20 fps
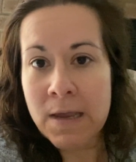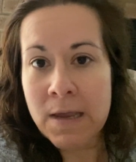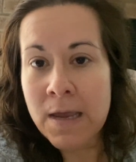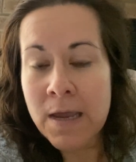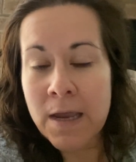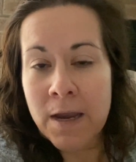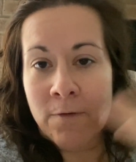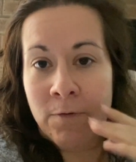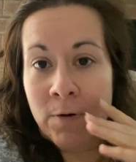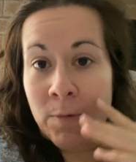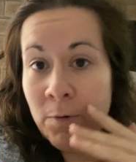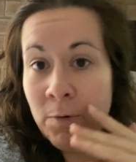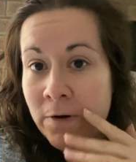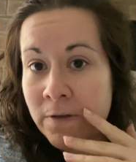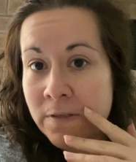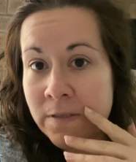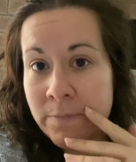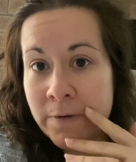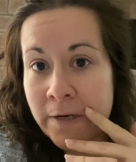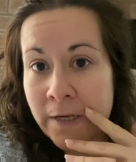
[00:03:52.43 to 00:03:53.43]
if we work
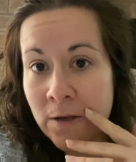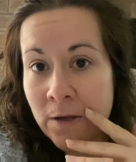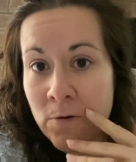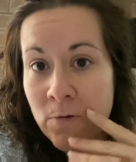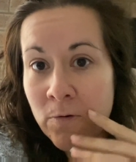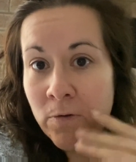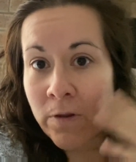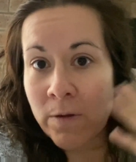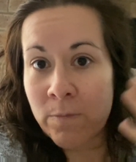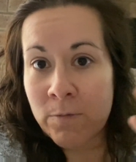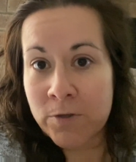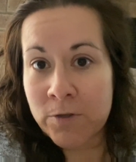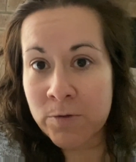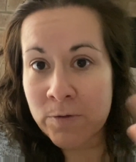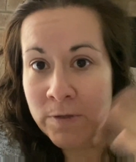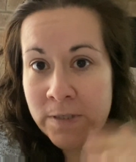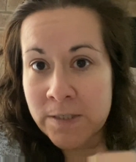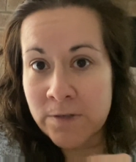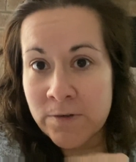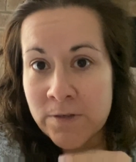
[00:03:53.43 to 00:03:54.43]
with somebody local, then we'll do
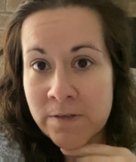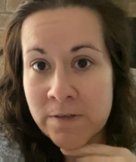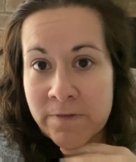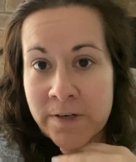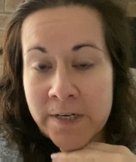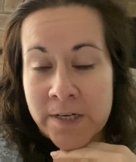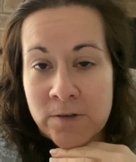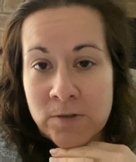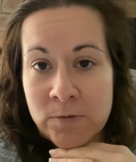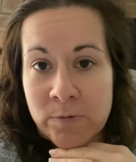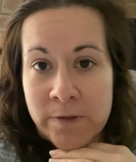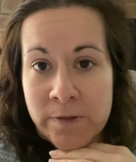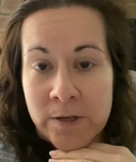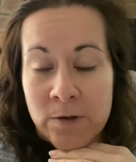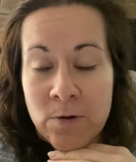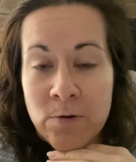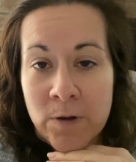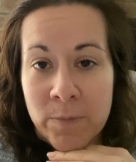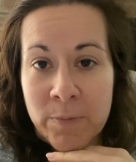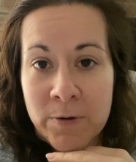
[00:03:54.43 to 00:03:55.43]
a series of videos with the
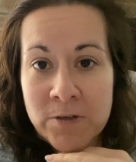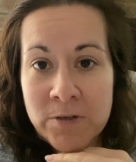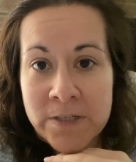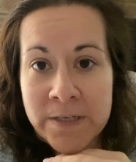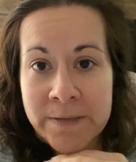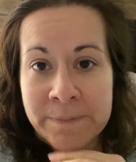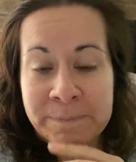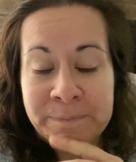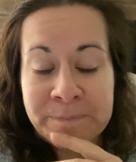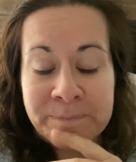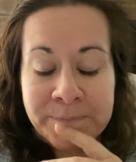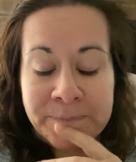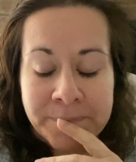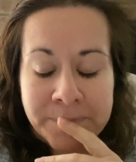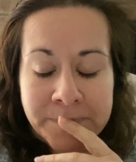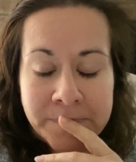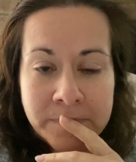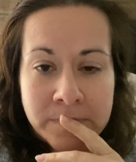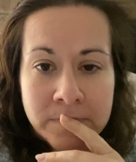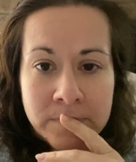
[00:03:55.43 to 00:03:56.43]
local person.
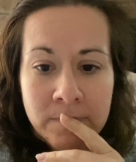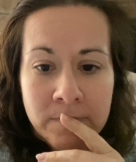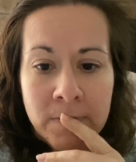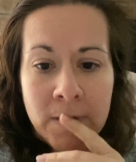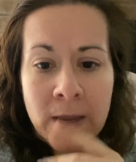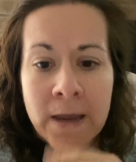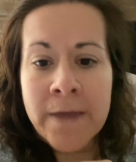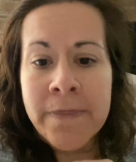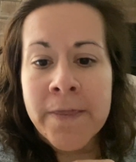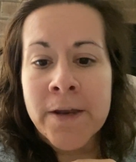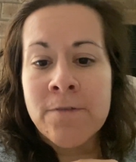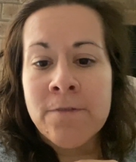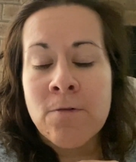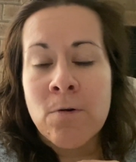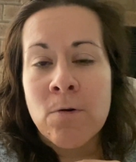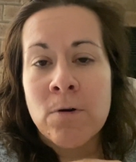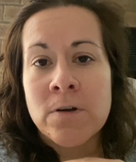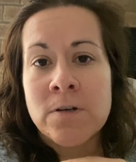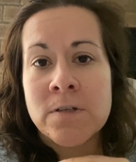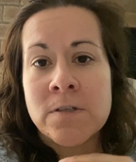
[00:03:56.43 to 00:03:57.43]
And then, of
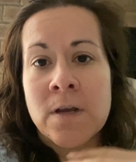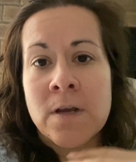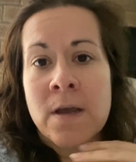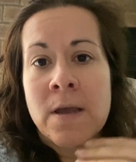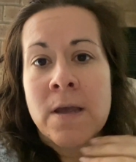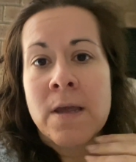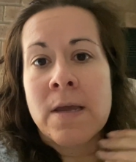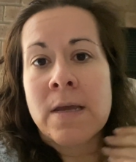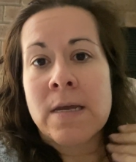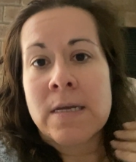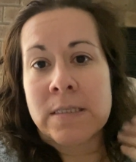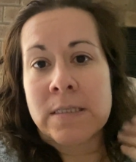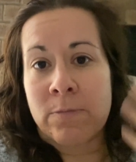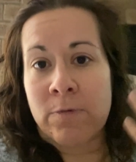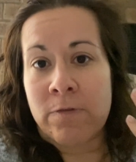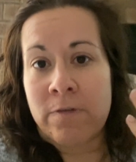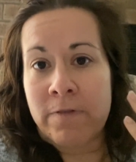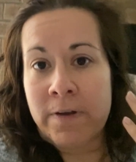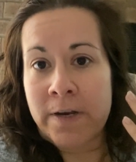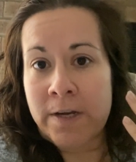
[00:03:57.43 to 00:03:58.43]
course, some
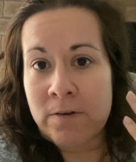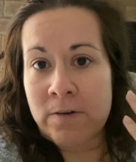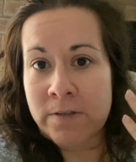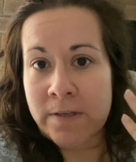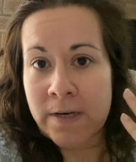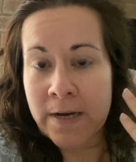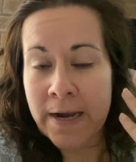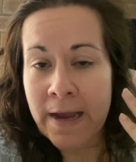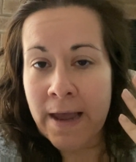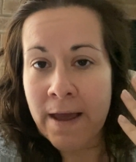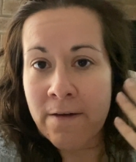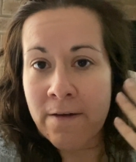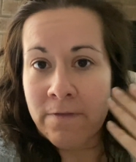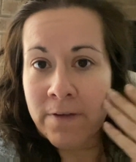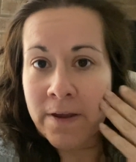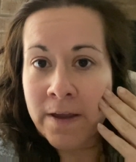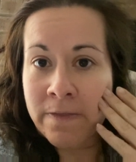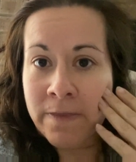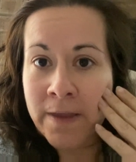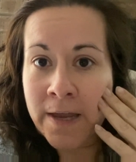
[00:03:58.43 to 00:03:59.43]
of the videos that I have
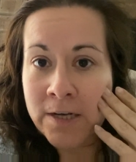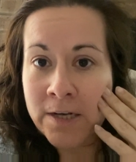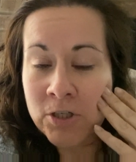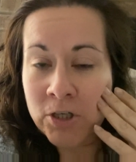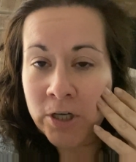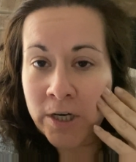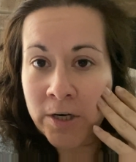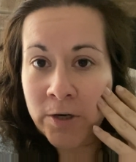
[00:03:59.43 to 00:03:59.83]
in that chicken